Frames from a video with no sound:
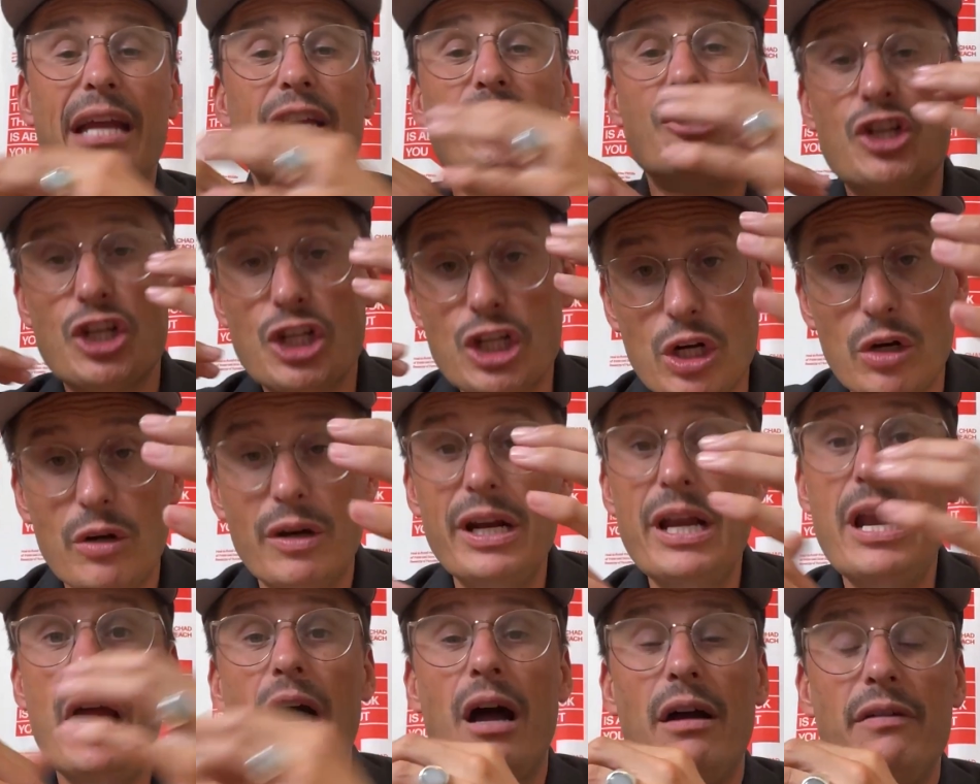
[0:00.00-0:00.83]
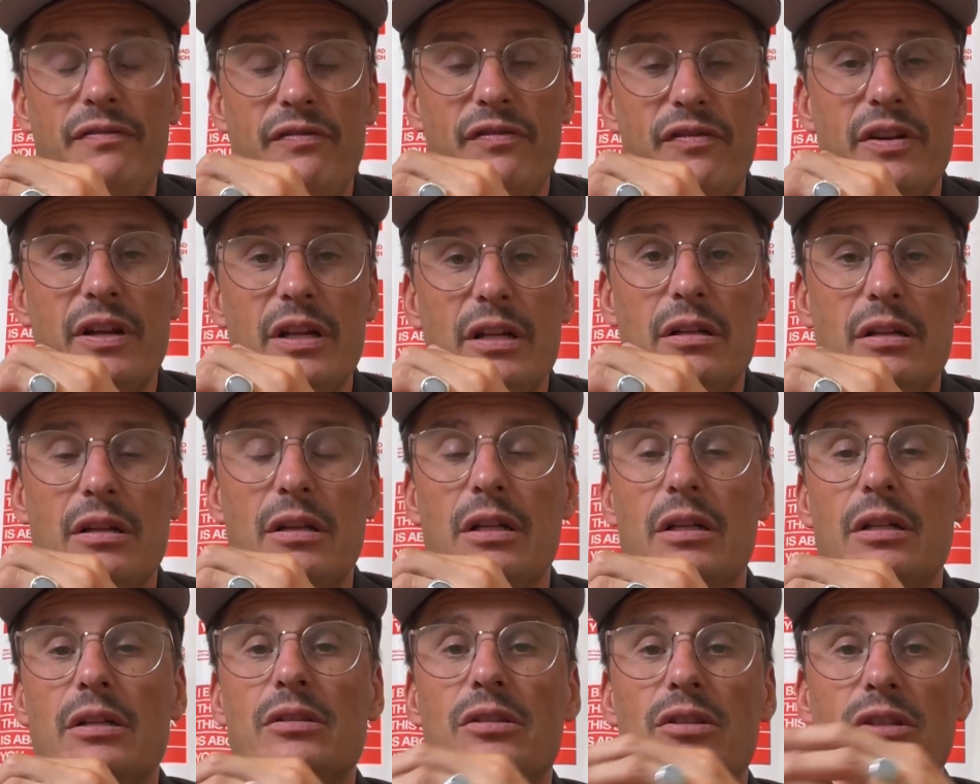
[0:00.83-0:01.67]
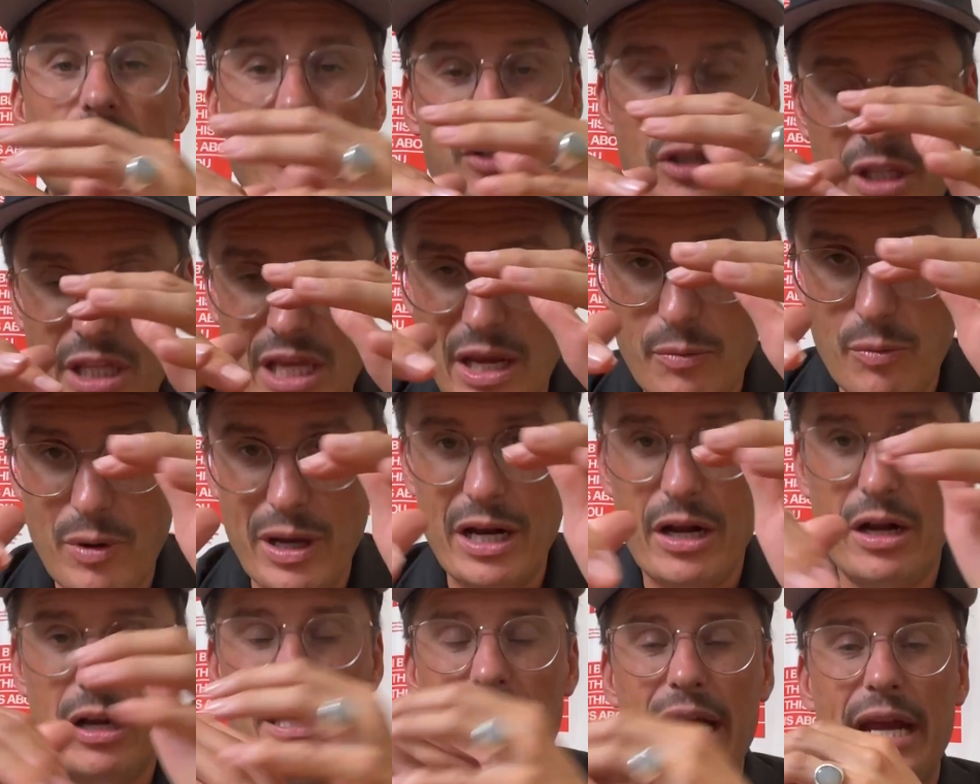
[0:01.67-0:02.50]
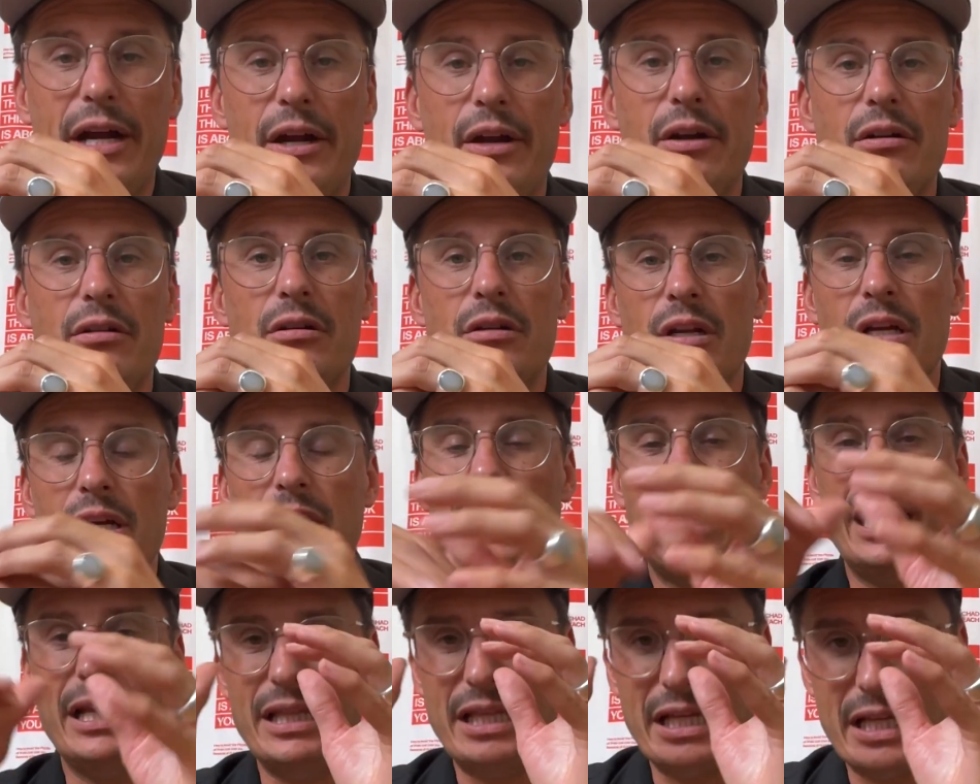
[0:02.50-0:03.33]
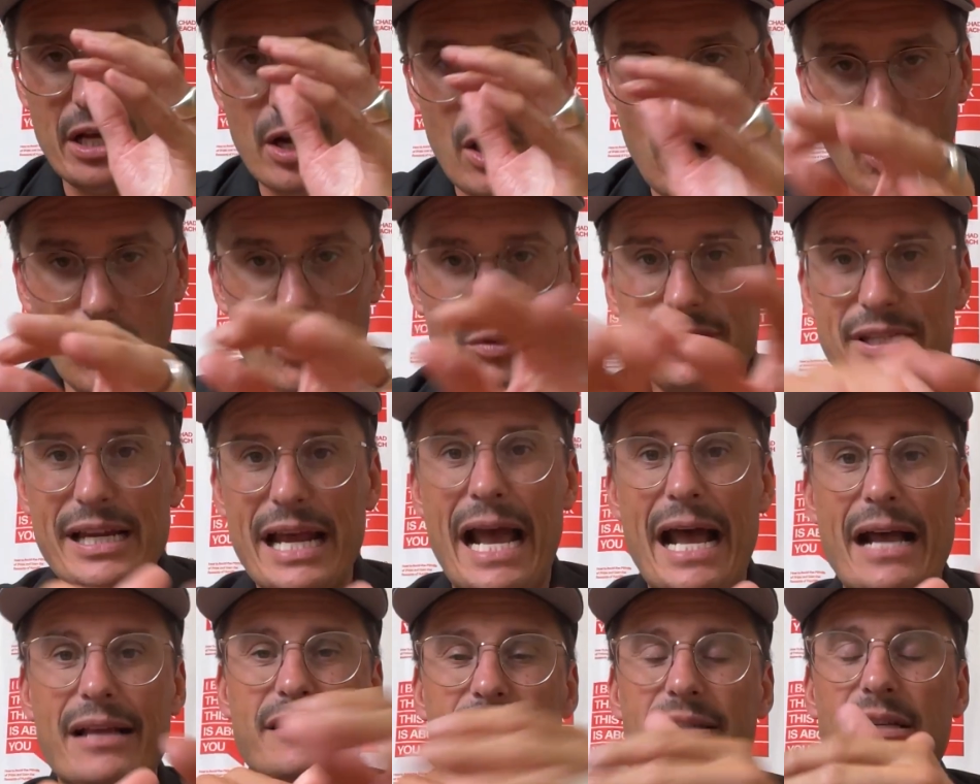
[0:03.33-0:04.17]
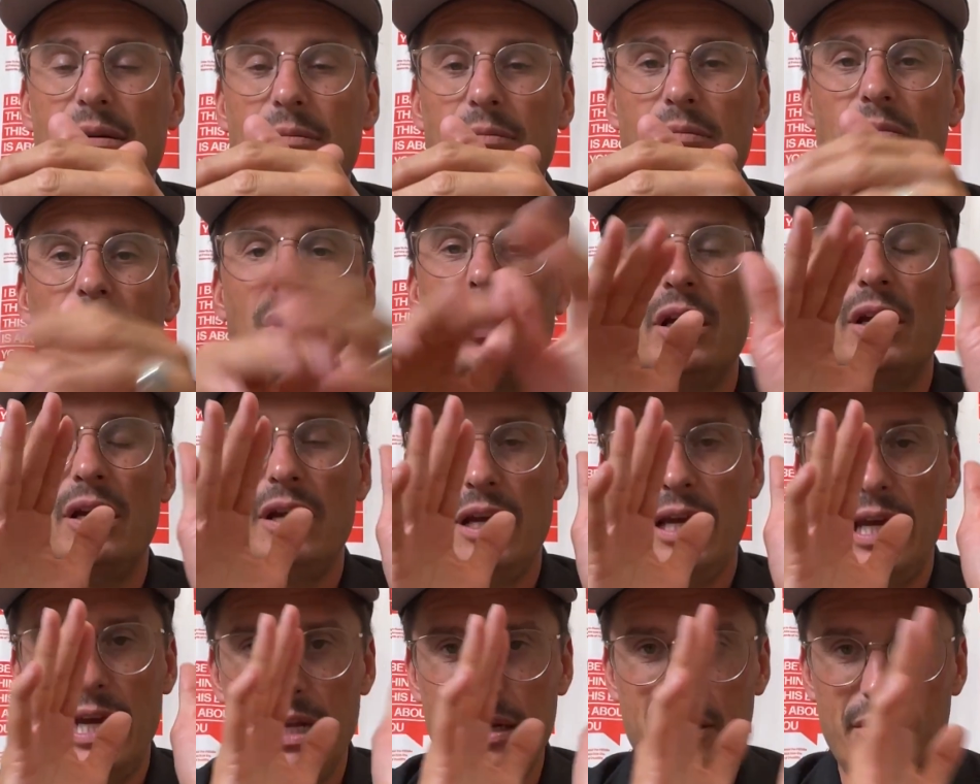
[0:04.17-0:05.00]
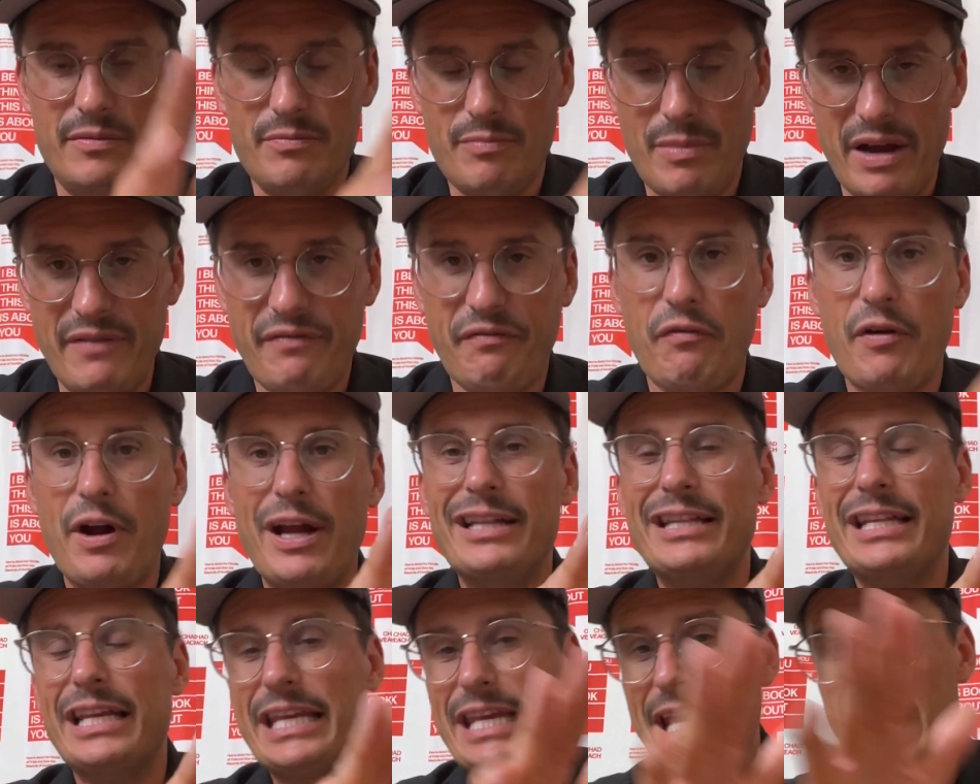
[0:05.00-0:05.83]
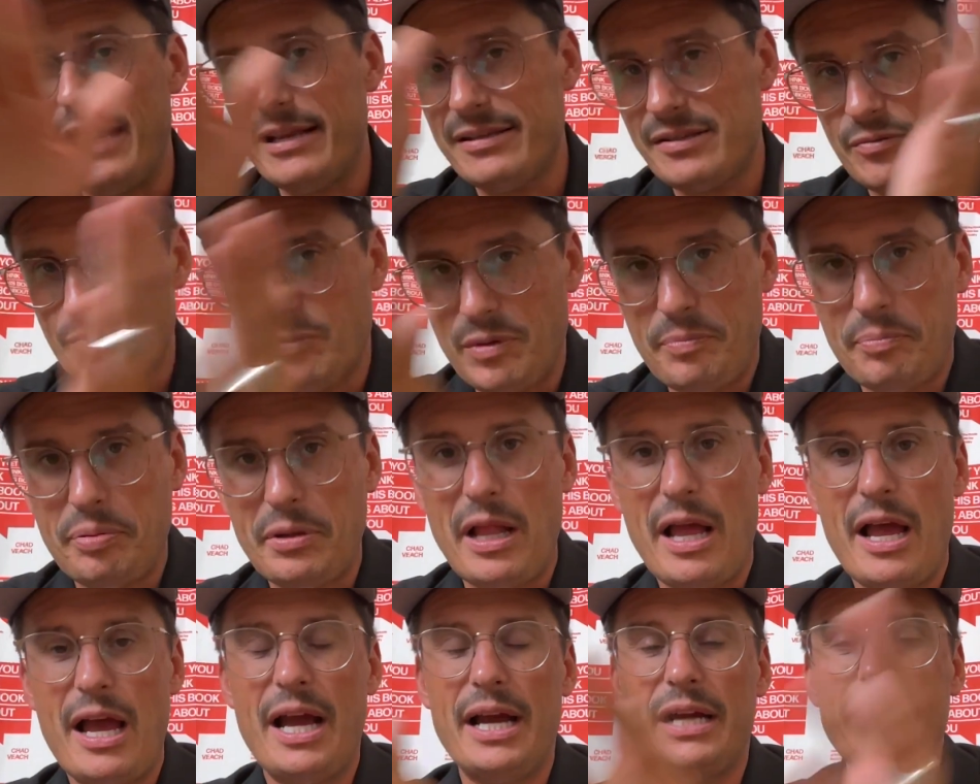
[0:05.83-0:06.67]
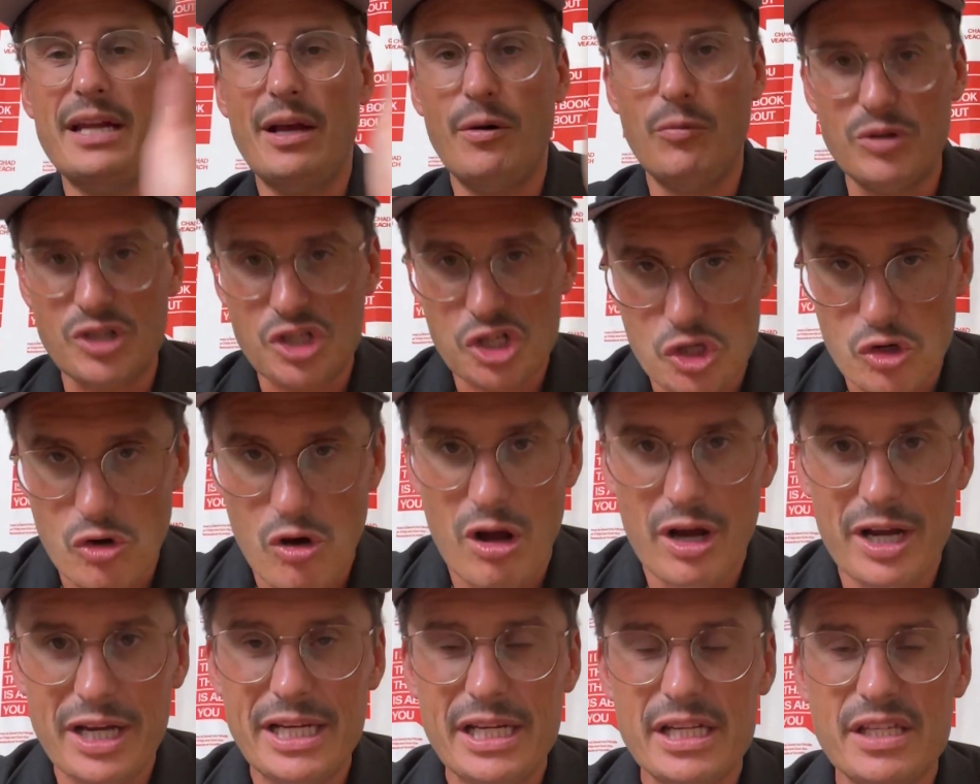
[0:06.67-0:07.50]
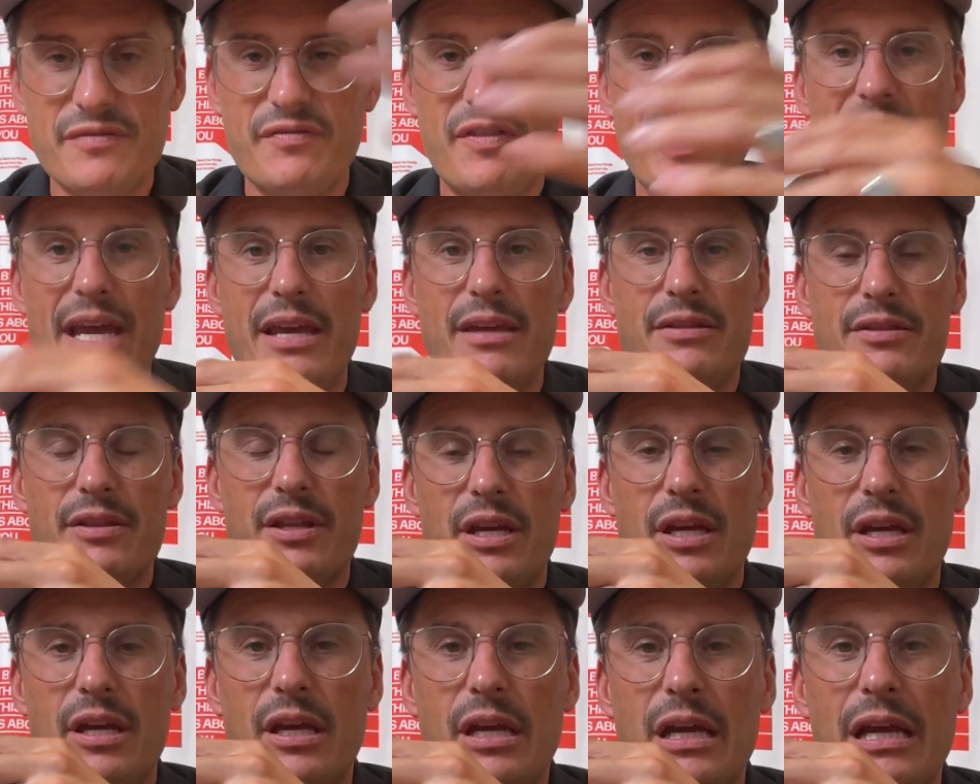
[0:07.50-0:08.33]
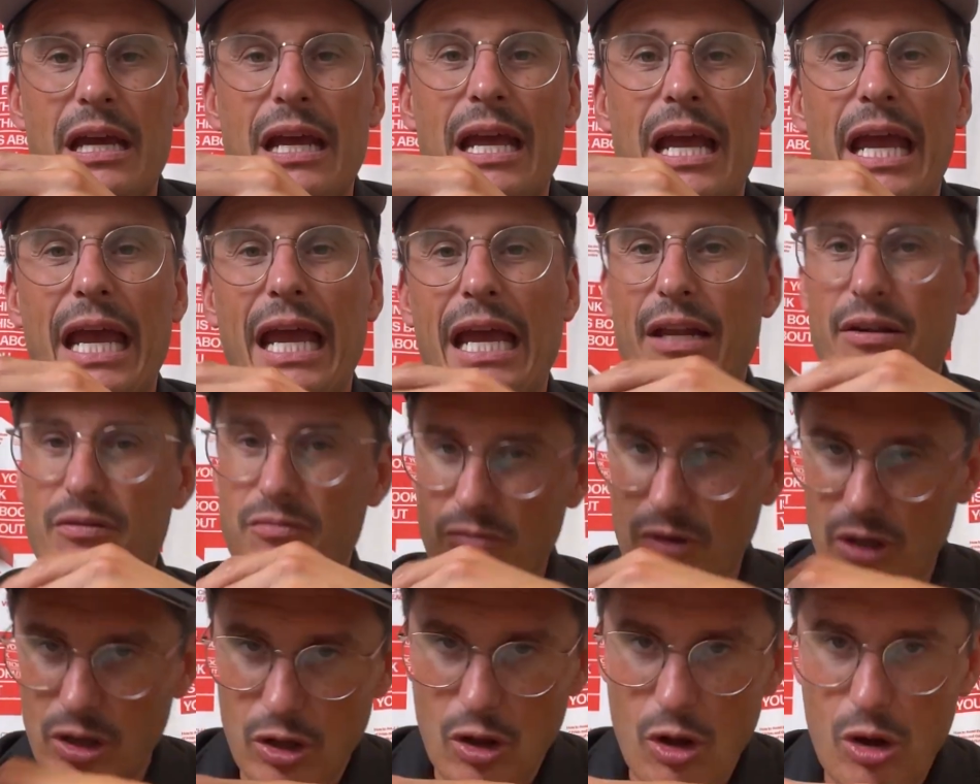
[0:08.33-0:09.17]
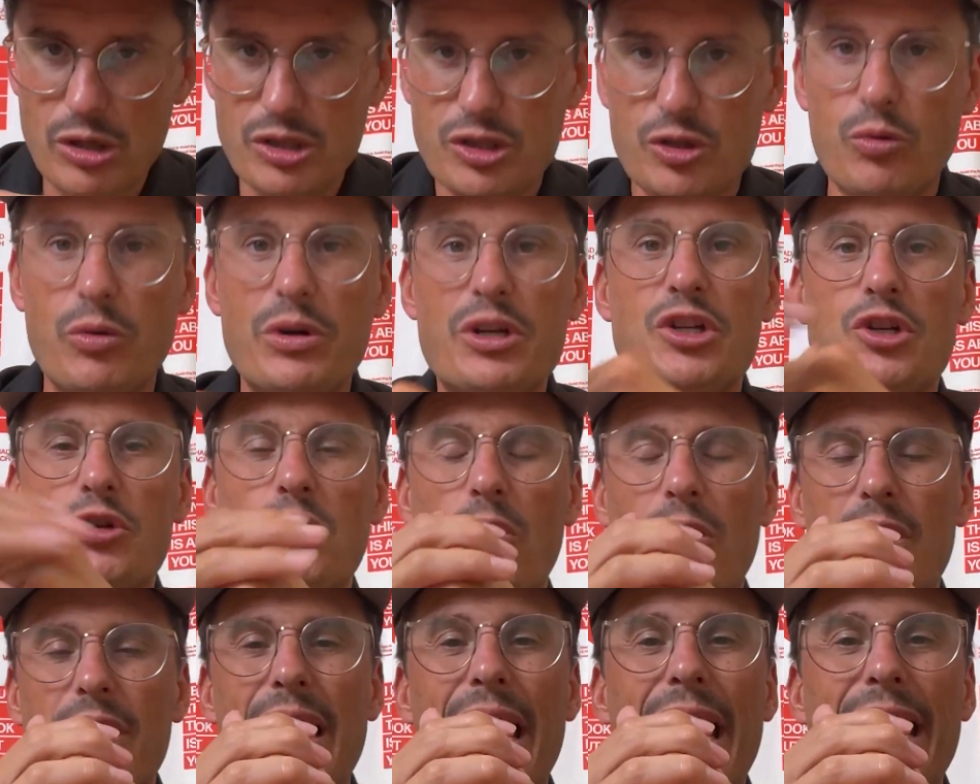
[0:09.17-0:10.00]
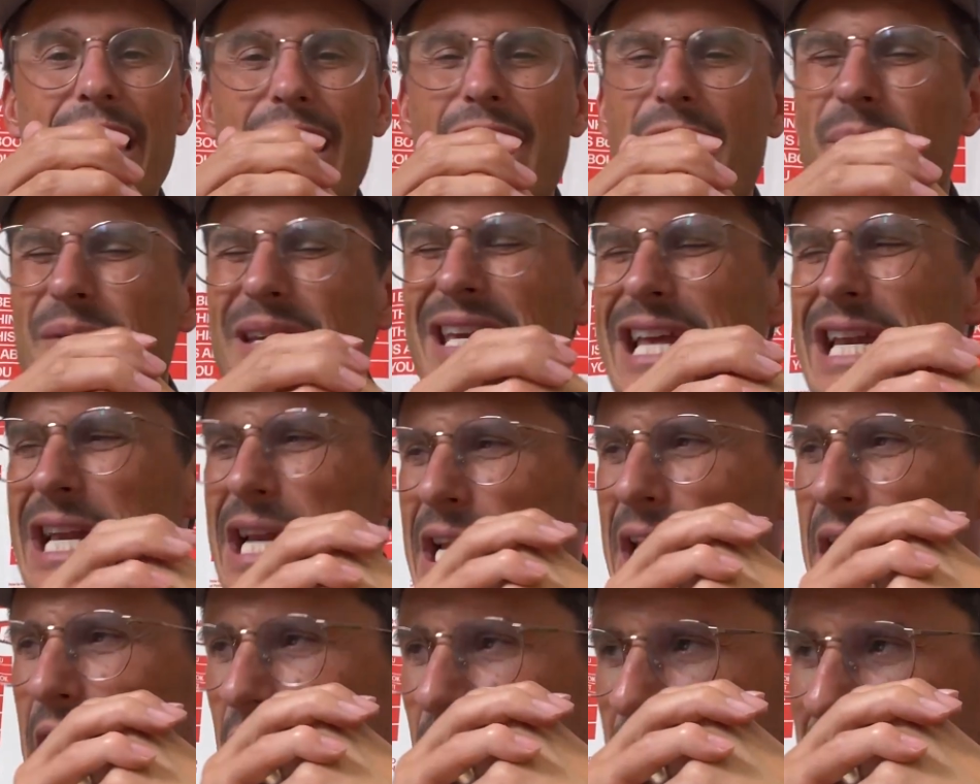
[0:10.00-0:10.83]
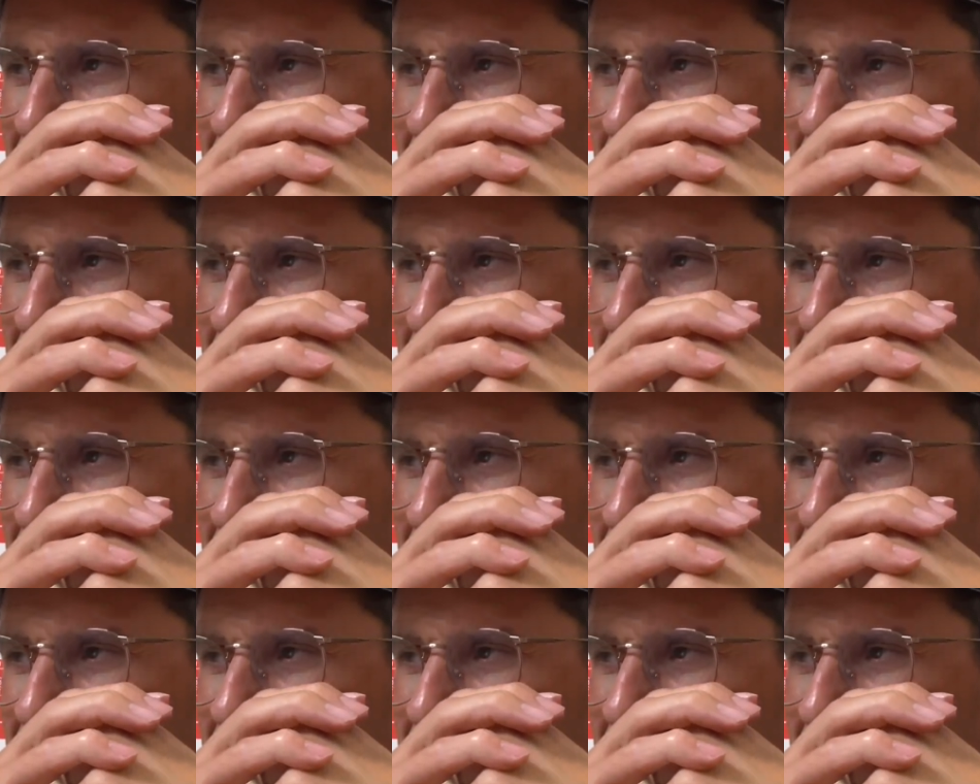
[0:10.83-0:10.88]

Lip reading: And sure enough, they went on air, and the host asked him, and my friend, the guest, replied and was strong in his faith. And long story short, ended up getting